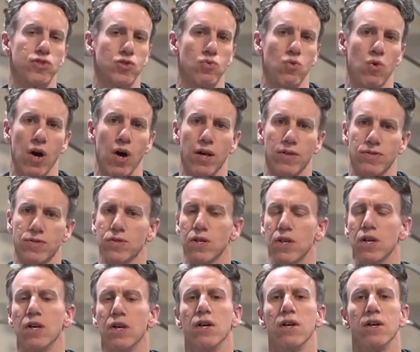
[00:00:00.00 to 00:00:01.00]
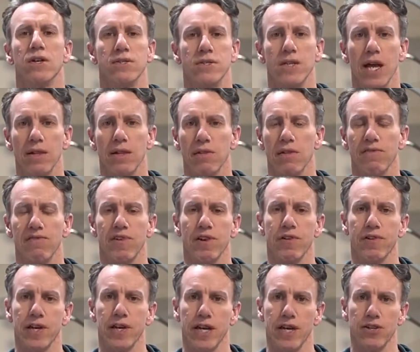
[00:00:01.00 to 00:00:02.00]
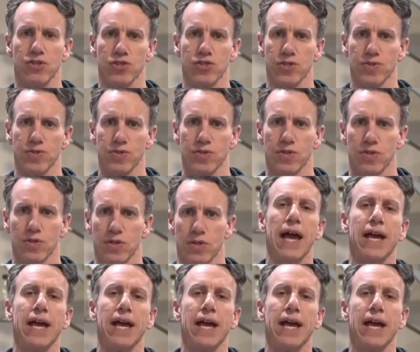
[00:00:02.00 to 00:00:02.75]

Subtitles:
squats, deadlift variations.